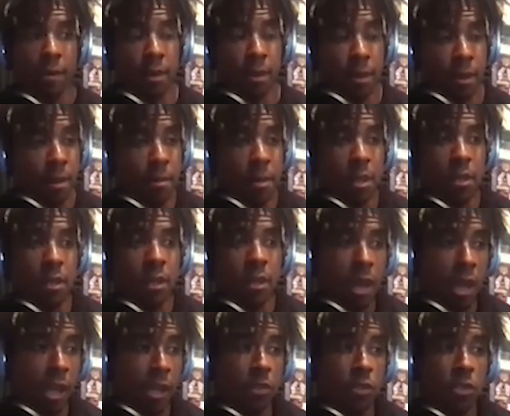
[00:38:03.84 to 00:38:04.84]
I mean,
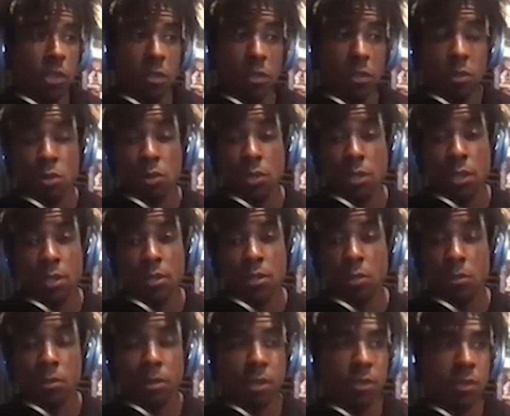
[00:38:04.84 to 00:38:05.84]
I could see us losing it
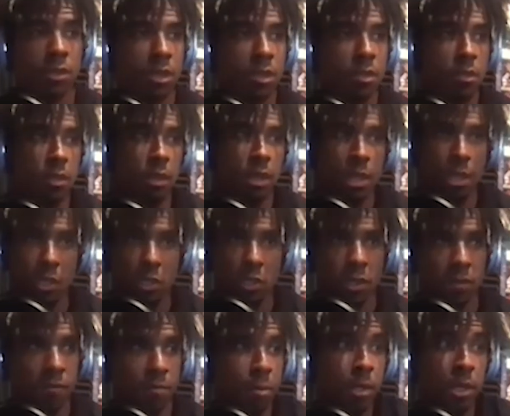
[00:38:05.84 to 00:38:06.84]
too, because the Kings
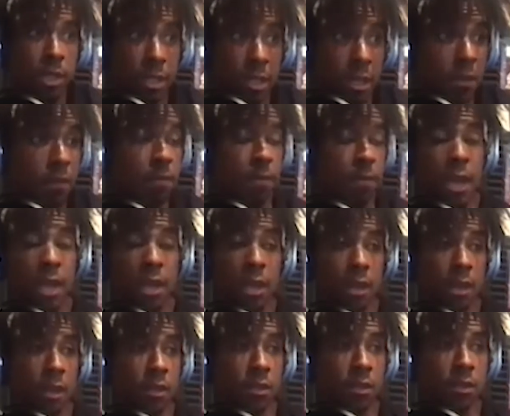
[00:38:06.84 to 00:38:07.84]
have played tough, and
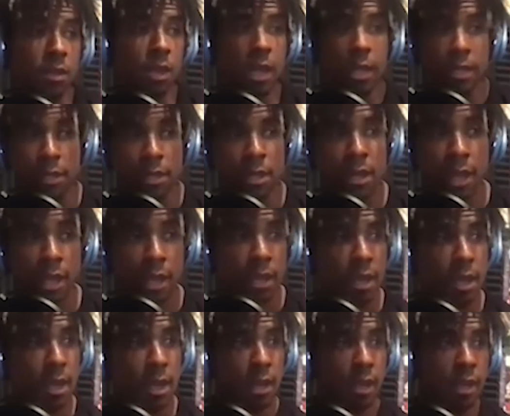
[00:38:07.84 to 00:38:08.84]
it's night to night
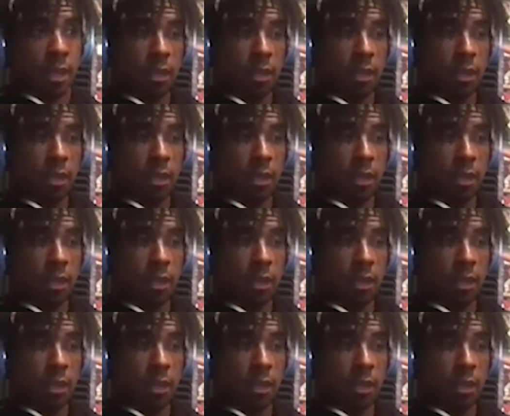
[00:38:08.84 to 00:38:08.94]
in